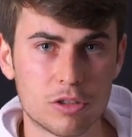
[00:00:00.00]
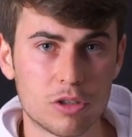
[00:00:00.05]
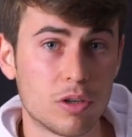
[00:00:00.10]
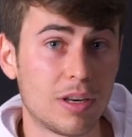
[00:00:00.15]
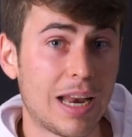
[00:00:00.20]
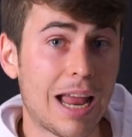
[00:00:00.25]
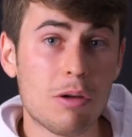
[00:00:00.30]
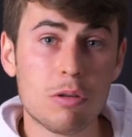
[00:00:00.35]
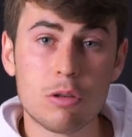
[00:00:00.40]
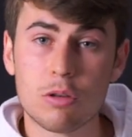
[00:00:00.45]
So
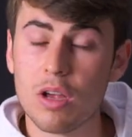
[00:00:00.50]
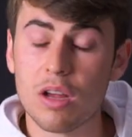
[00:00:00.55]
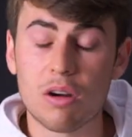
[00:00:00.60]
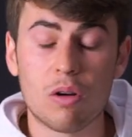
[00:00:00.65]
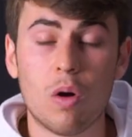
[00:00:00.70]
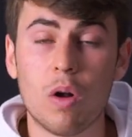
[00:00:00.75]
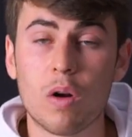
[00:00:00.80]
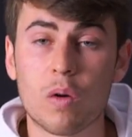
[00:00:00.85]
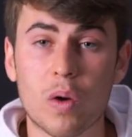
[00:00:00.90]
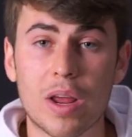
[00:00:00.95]
now you're
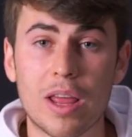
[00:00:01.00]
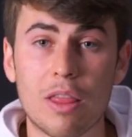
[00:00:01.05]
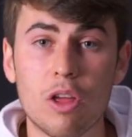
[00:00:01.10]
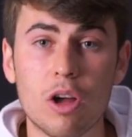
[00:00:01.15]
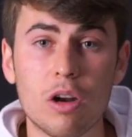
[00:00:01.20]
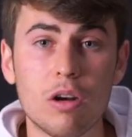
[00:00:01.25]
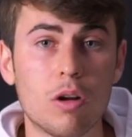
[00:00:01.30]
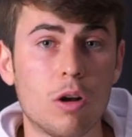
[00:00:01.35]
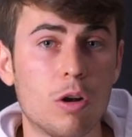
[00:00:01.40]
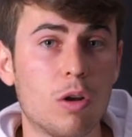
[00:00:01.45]
already
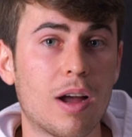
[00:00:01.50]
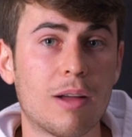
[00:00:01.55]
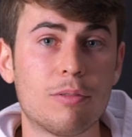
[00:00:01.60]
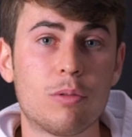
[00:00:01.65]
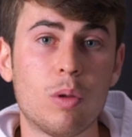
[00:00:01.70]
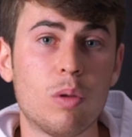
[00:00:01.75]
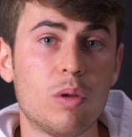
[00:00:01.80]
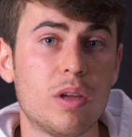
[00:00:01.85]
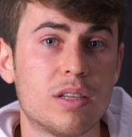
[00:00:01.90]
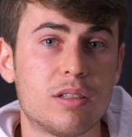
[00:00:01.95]
done. All you have
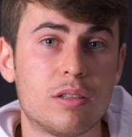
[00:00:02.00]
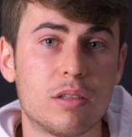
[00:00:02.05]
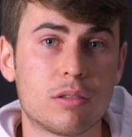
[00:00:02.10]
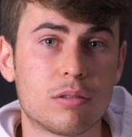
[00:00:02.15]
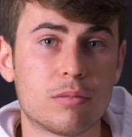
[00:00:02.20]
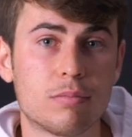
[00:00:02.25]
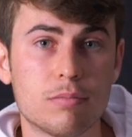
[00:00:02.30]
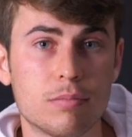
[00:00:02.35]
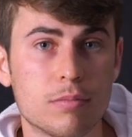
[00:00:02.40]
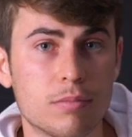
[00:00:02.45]
to do is just